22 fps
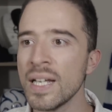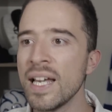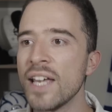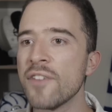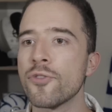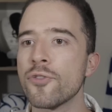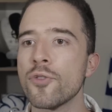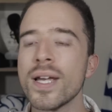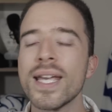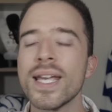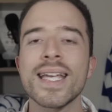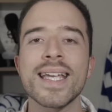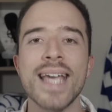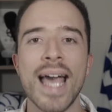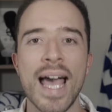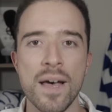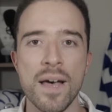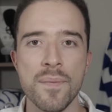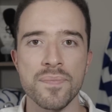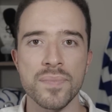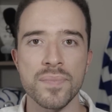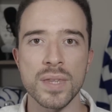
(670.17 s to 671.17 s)
If we
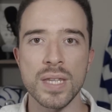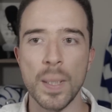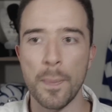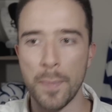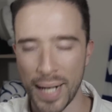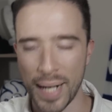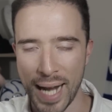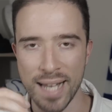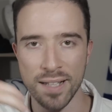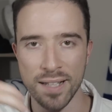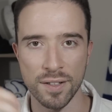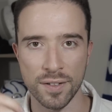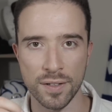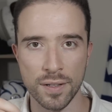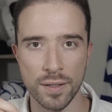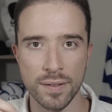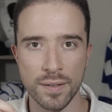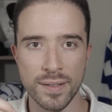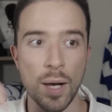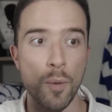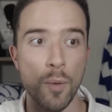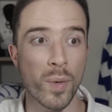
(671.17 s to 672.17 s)
get the players
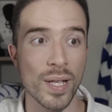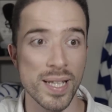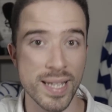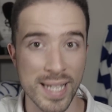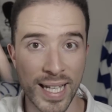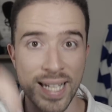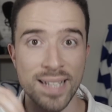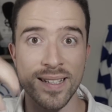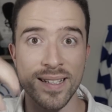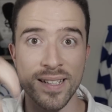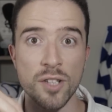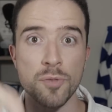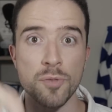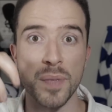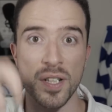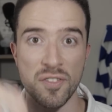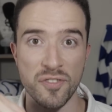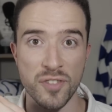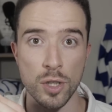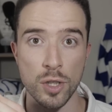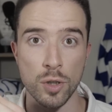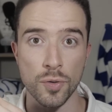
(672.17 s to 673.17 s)
that we need in this
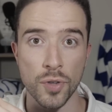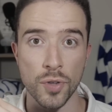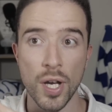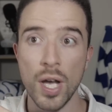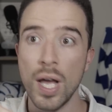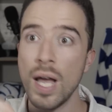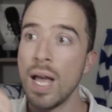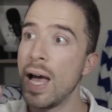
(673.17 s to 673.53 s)
midfield